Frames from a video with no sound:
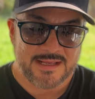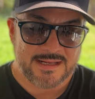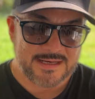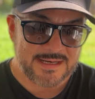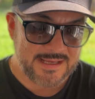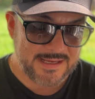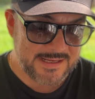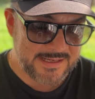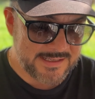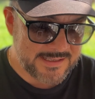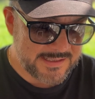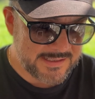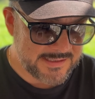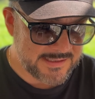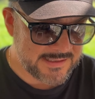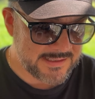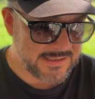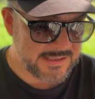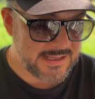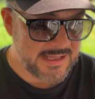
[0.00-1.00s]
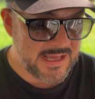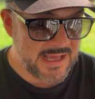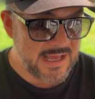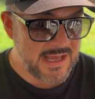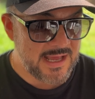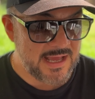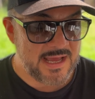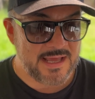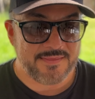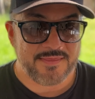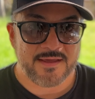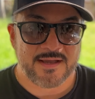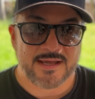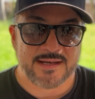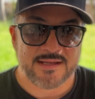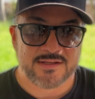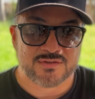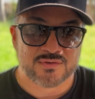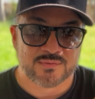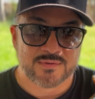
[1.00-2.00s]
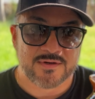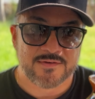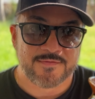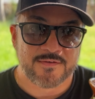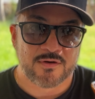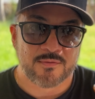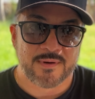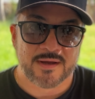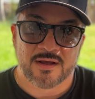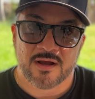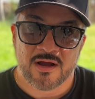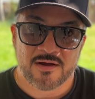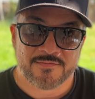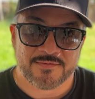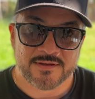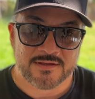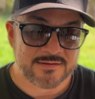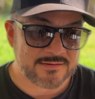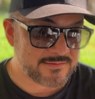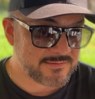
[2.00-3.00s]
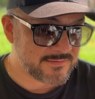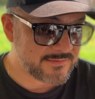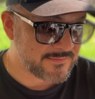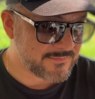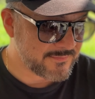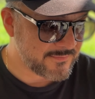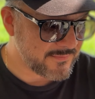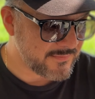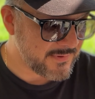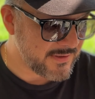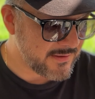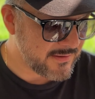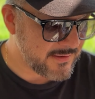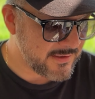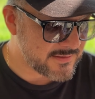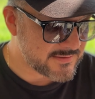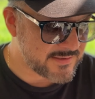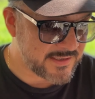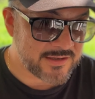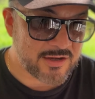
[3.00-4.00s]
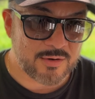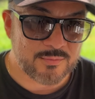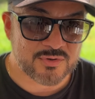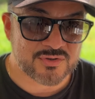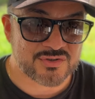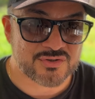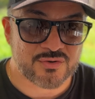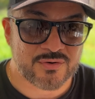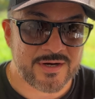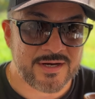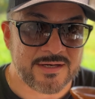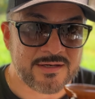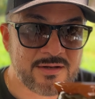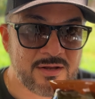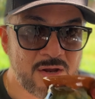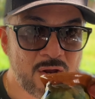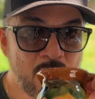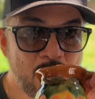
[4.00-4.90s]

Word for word: Like, I think I need to refill my coffee. It's like almost drained.